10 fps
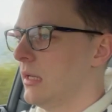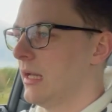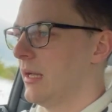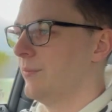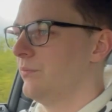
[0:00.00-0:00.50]

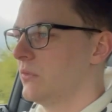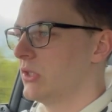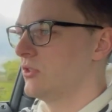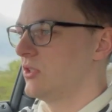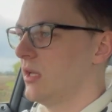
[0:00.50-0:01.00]
um,
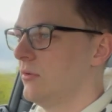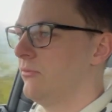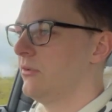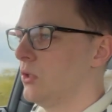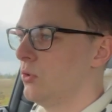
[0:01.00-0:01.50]
to save
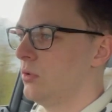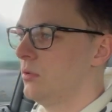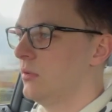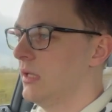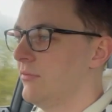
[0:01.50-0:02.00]
fuel,
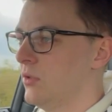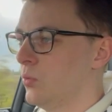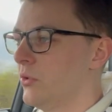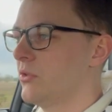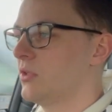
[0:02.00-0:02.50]
if you
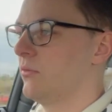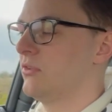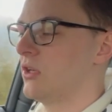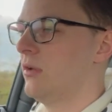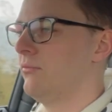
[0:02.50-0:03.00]
want to
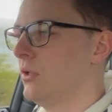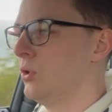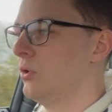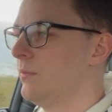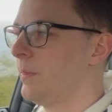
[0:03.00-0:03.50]
save
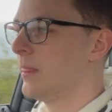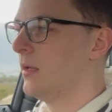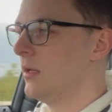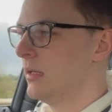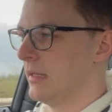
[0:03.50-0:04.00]
fuel.
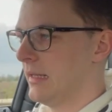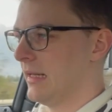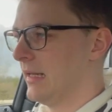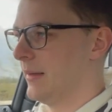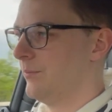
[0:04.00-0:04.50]

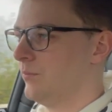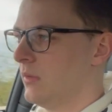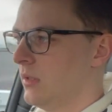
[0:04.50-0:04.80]
Um,